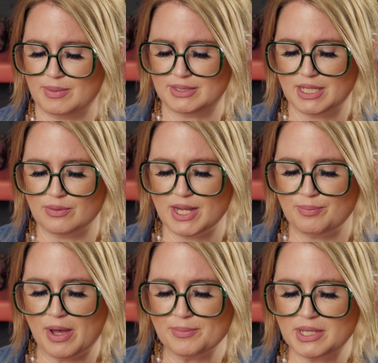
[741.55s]
Am I saying it
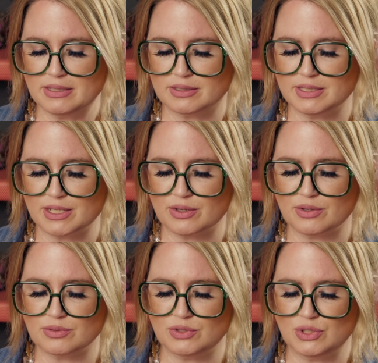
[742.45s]
right? Pumpkin
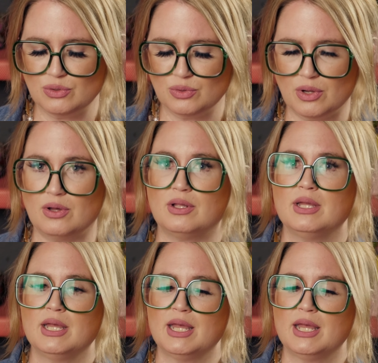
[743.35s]
snickerdoodle.